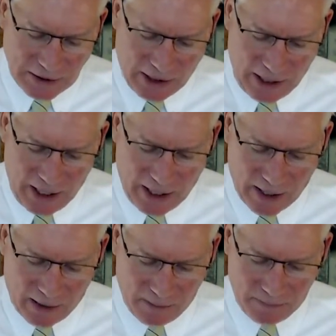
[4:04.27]

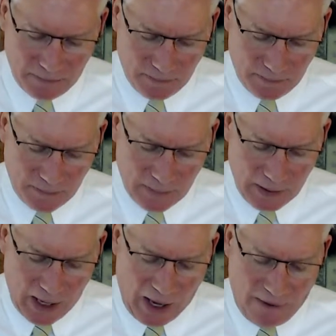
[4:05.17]
again,
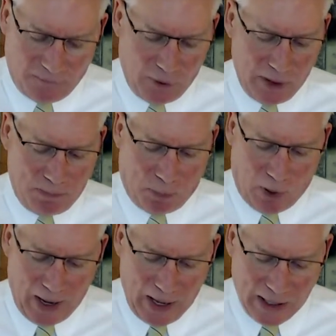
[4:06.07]
Every
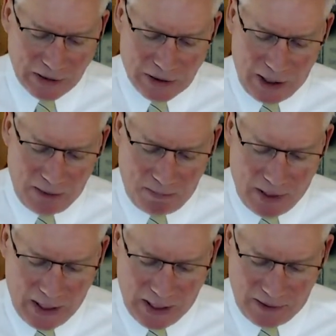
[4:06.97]
branch in
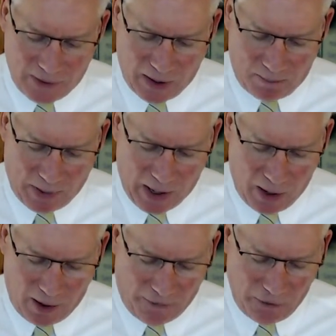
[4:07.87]
me that
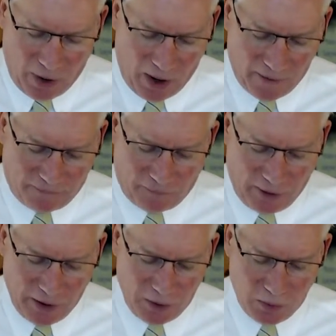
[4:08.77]
beareth not
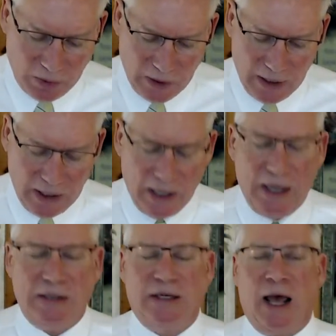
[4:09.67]
fruit,
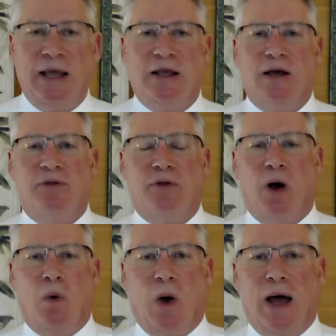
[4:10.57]
he taketh
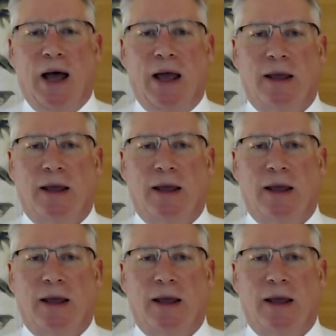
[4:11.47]
away.